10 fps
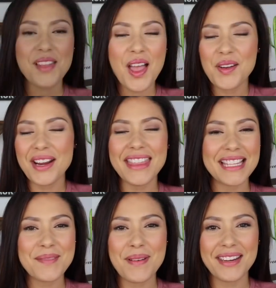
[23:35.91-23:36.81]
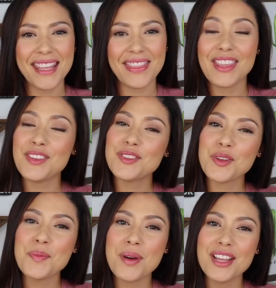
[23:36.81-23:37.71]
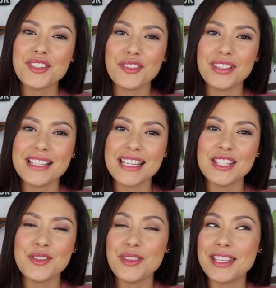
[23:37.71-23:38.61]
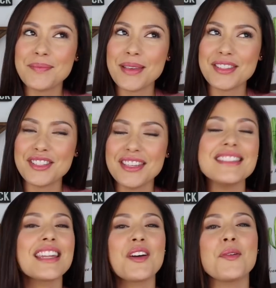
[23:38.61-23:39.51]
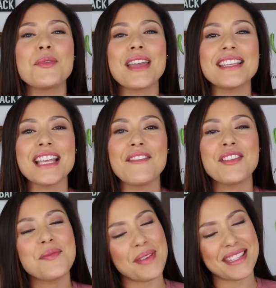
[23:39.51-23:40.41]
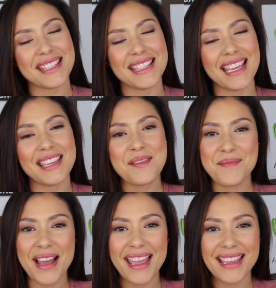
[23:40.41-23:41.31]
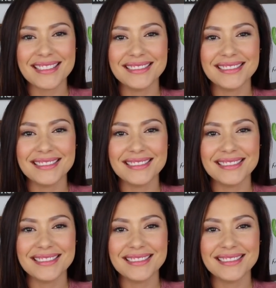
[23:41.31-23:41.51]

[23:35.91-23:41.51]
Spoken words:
All right, that's about it. Thank you so much for listening to these messages, and I hope you guys have an amazing day. Bye.